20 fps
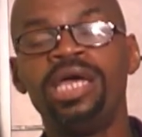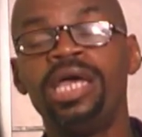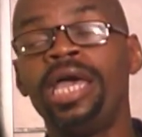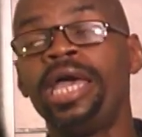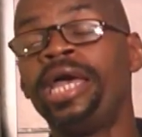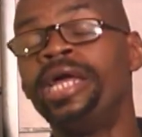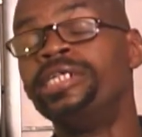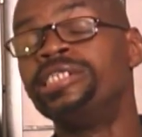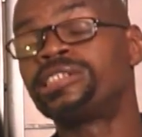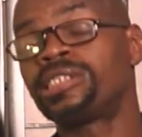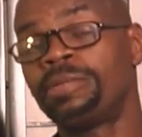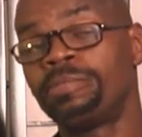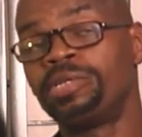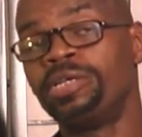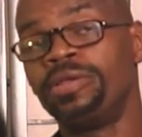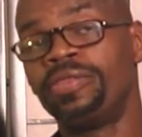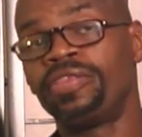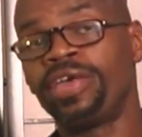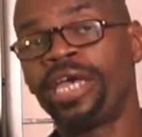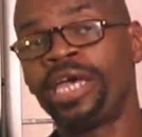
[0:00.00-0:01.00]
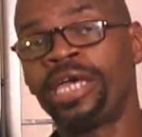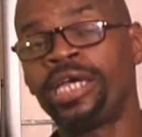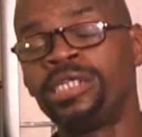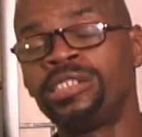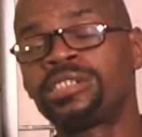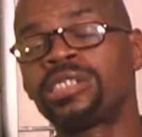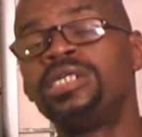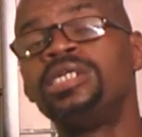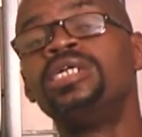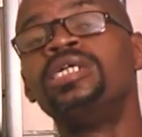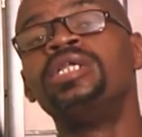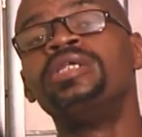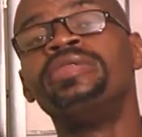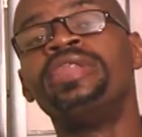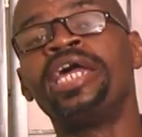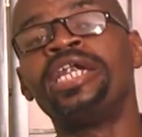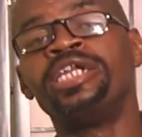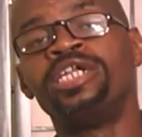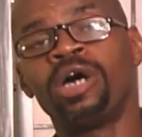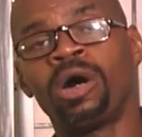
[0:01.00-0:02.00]
and some of the things
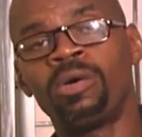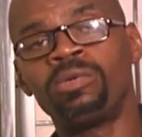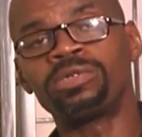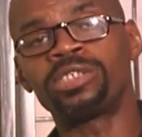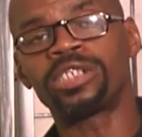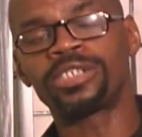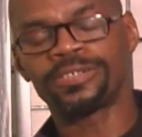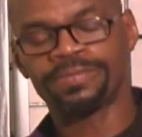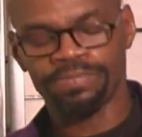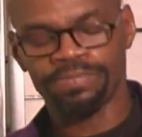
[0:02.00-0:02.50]
that don't.